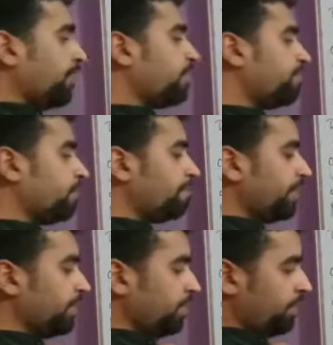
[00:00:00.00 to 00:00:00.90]
field will
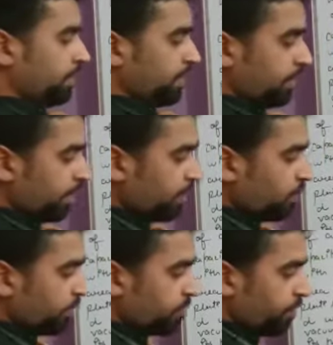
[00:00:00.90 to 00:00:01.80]
be E
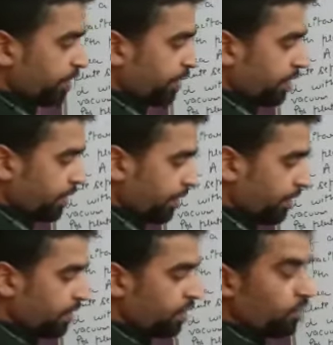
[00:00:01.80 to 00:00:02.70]
naught is working
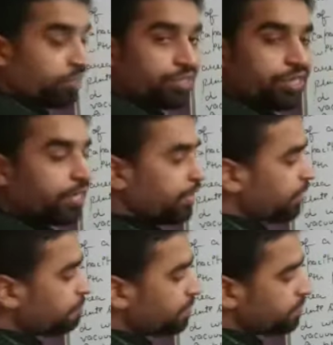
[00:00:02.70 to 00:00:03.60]
here
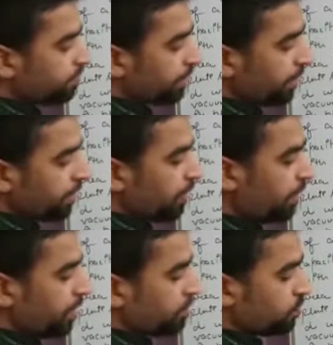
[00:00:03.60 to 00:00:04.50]
originally, EP is working
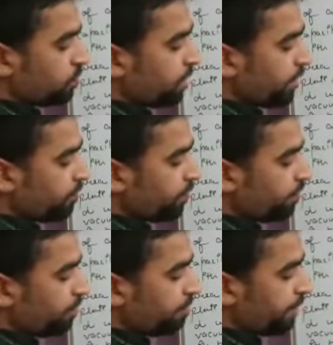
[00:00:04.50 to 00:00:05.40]
here. So the net field
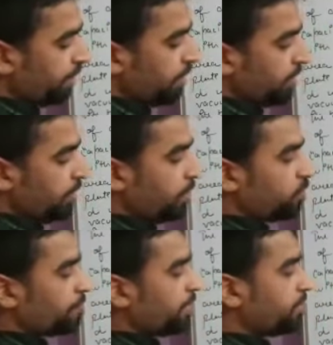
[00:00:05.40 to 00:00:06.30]
will be E
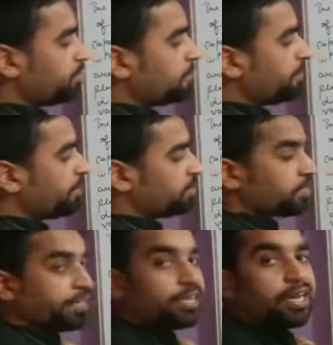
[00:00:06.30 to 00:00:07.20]
naught minus EP
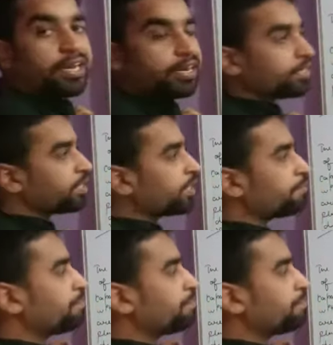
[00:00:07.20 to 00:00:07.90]
inside the dielectric,